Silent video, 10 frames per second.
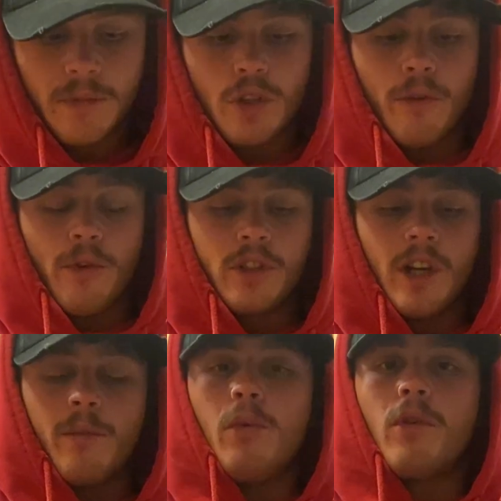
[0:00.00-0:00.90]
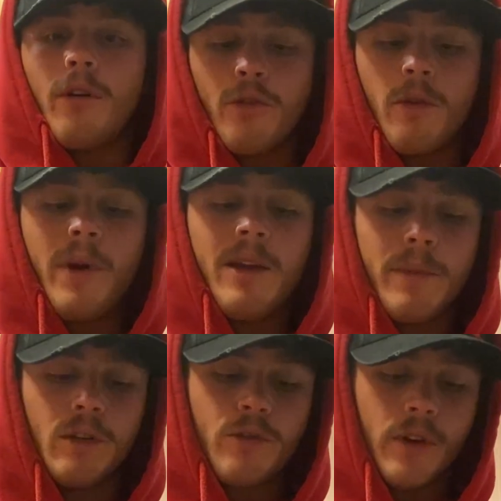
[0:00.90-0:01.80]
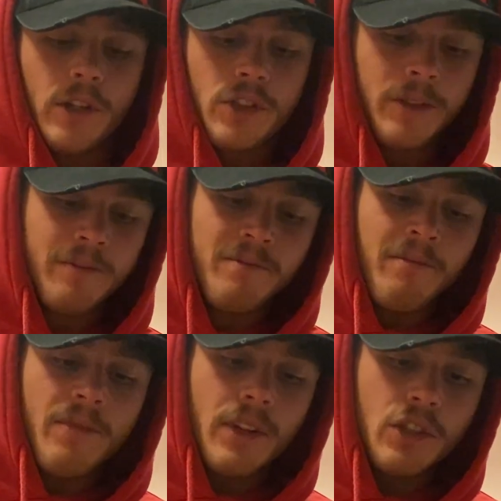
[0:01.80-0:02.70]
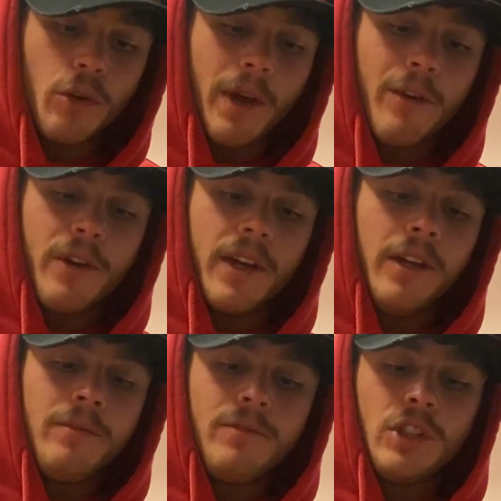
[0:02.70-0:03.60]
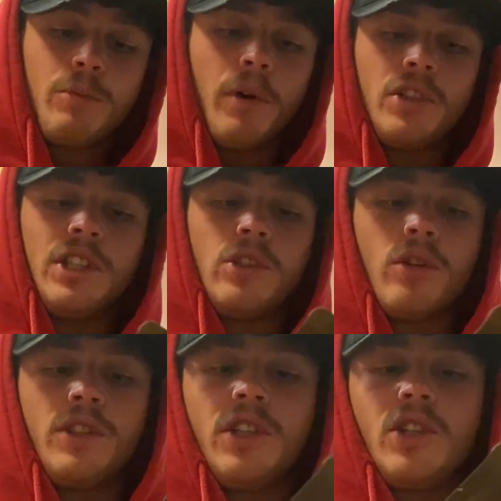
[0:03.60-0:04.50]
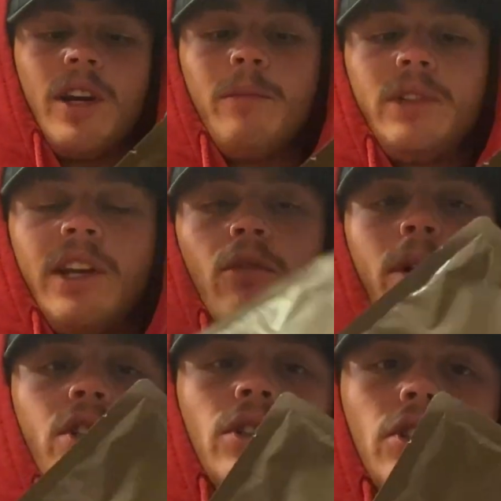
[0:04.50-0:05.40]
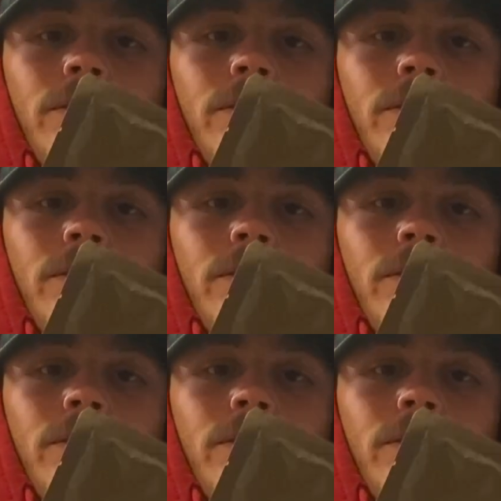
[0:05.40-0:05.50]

So for example, we'll go through the main meals first. So we have here spicy sausage and potato wedges.